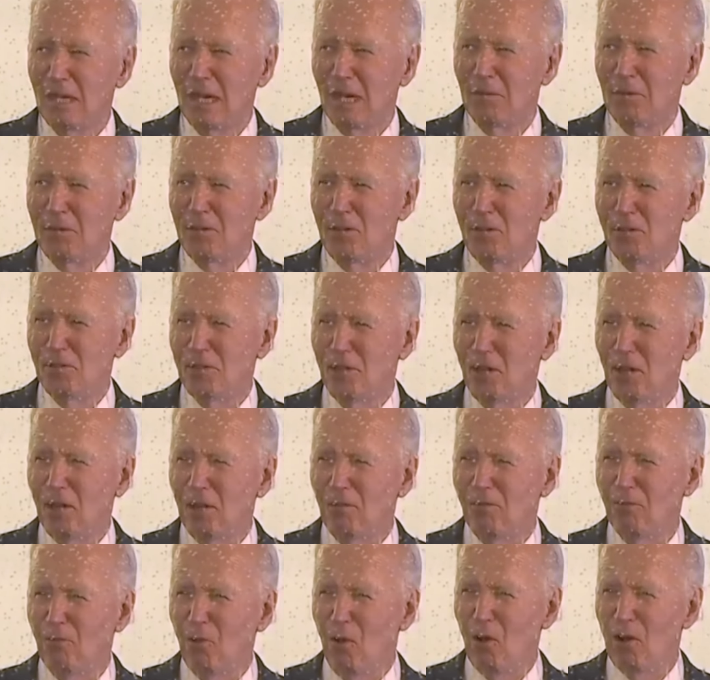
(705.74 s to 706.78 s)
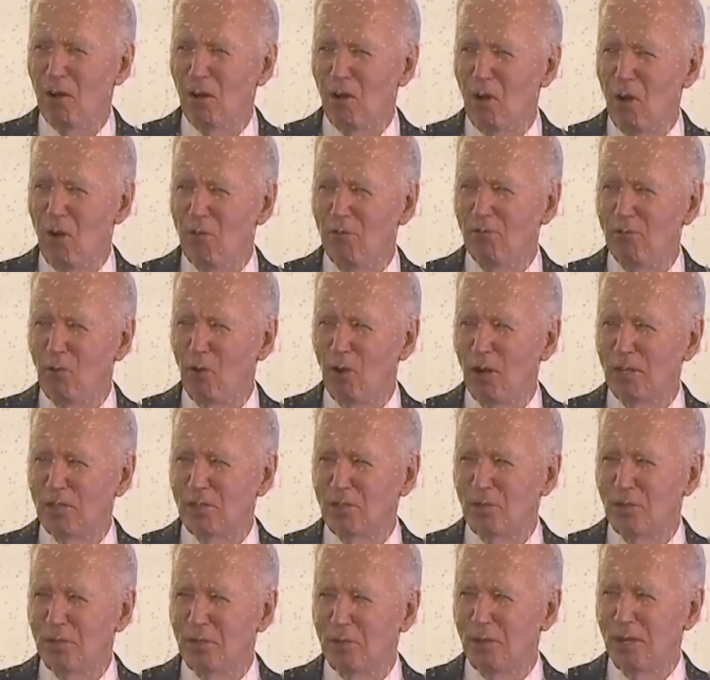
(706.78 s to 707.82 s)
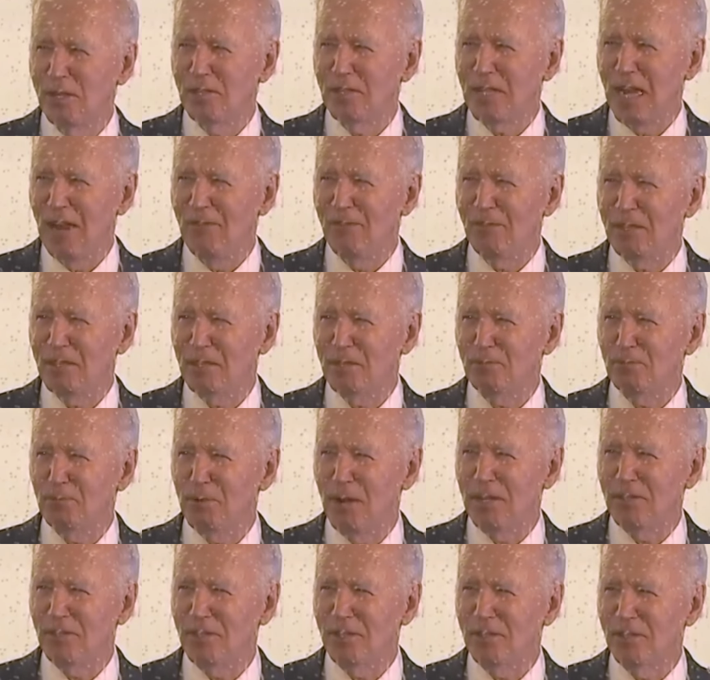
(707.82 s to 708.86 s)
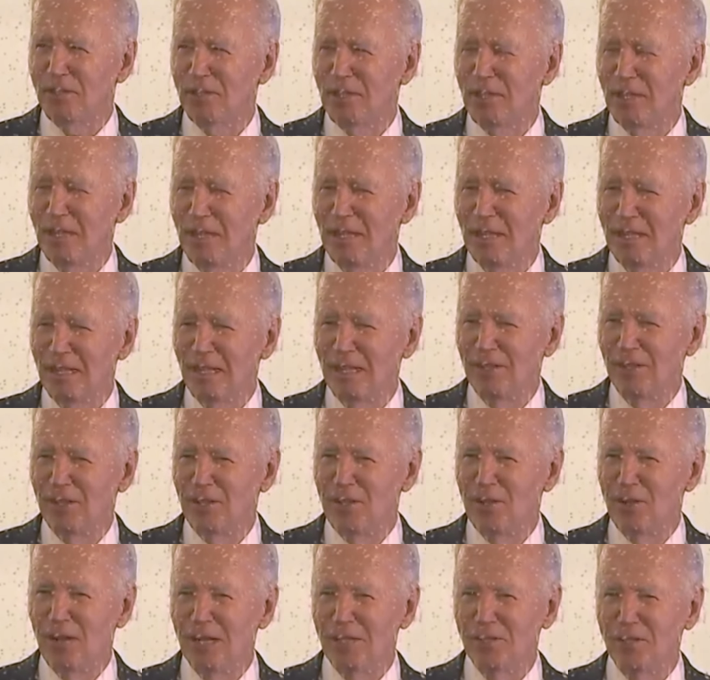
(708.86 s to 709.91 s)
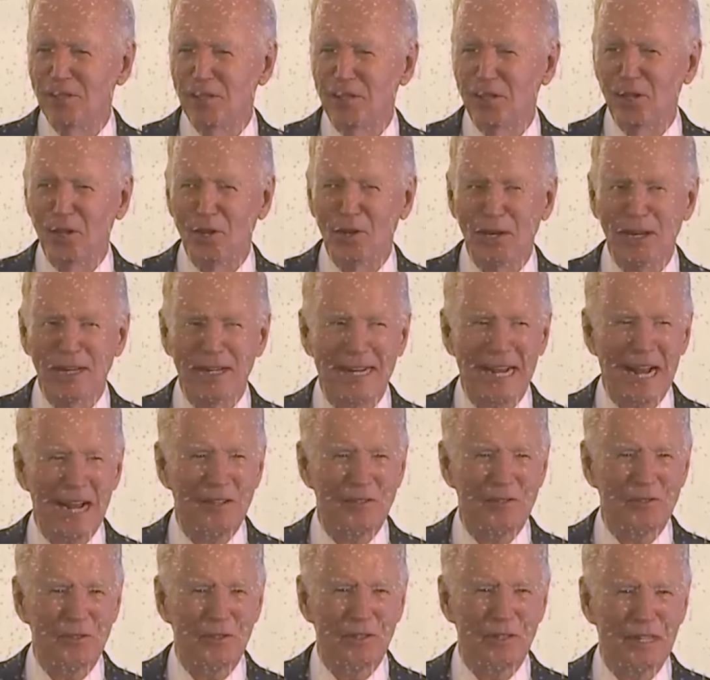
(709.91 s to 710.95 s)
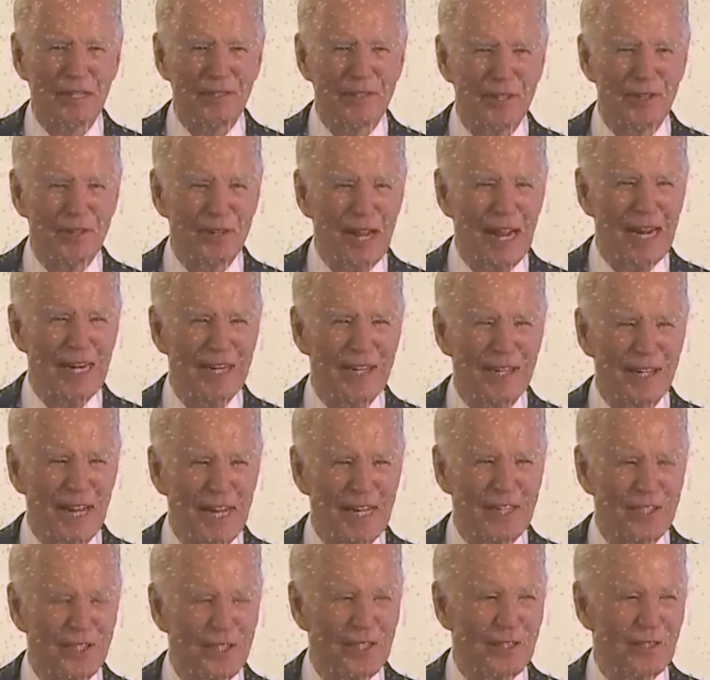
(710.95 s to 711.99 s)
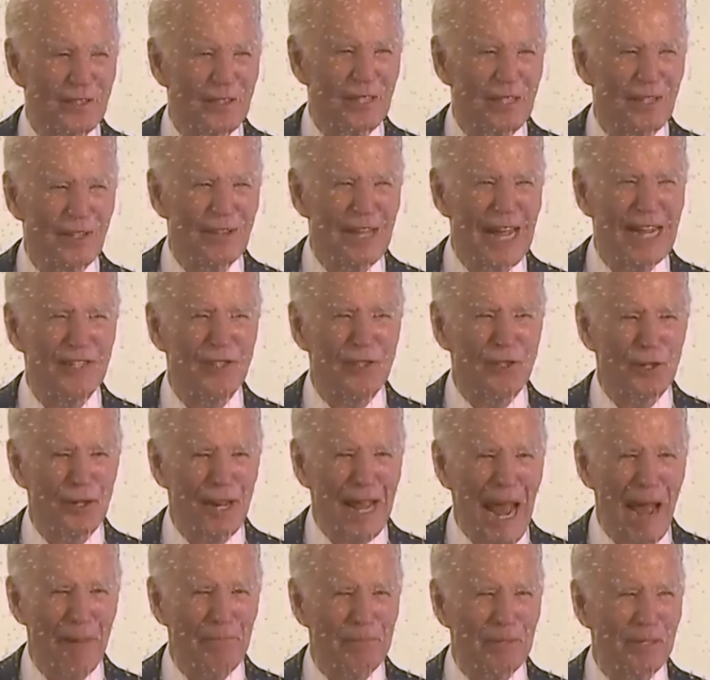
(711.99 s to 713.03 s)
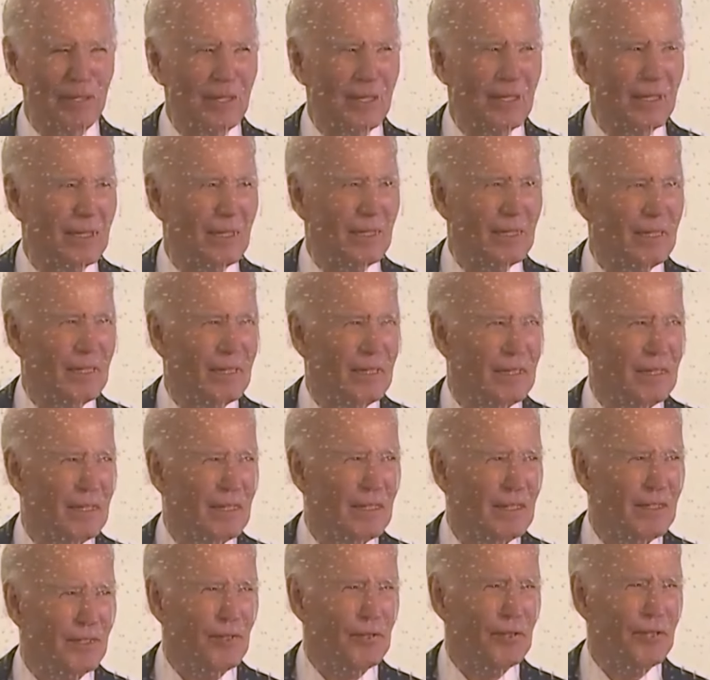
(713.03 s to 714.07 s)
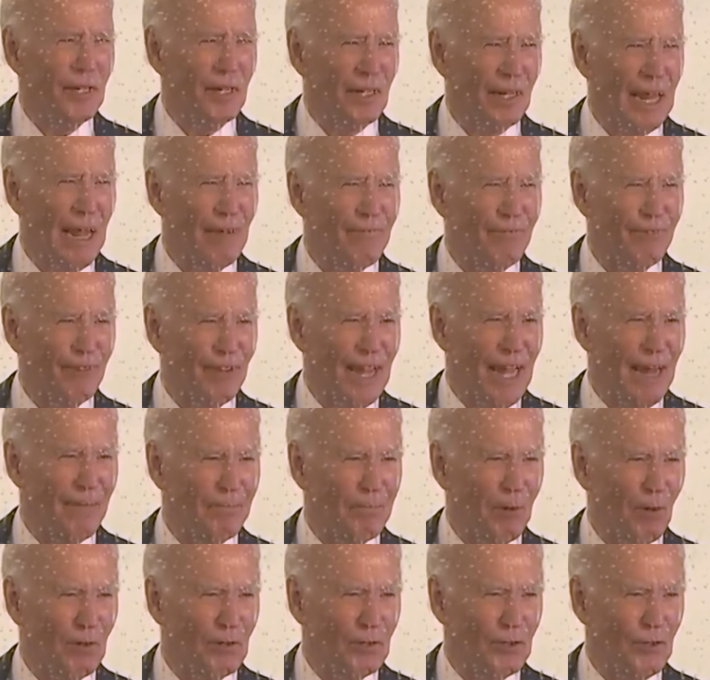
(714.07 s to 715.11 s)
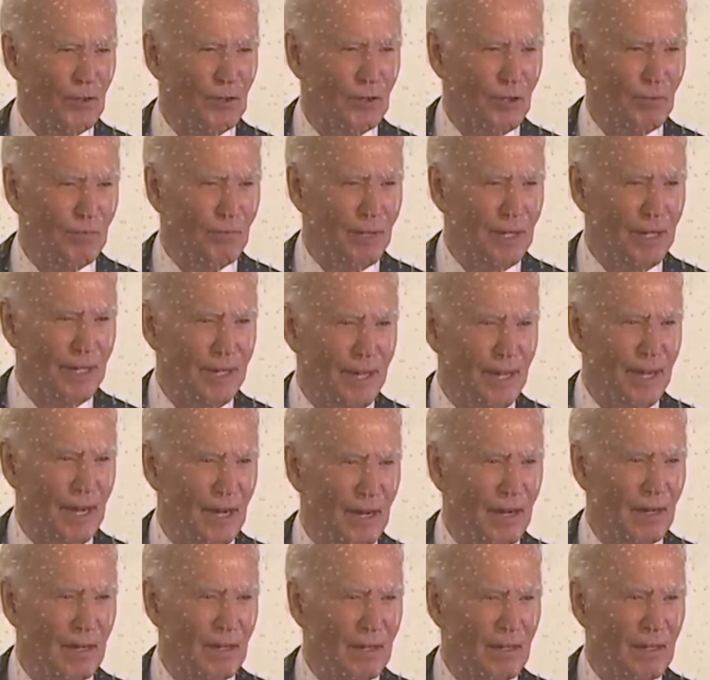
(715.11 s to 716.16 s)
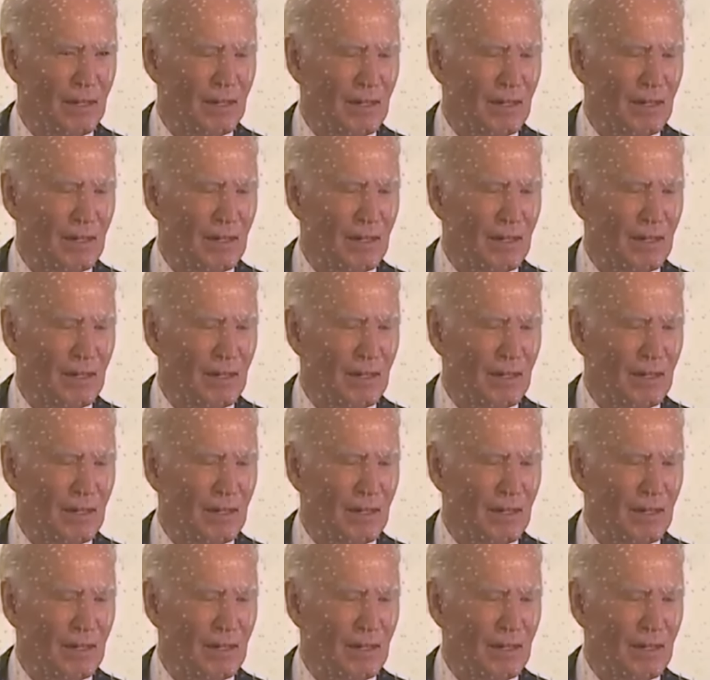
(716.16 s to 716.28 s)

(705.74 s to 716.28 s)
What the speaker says: And we're using our own voice to increase Africa's presence in the UN Security Council and the United Nations. That should happen. You can clap for that, folks. You should be in there.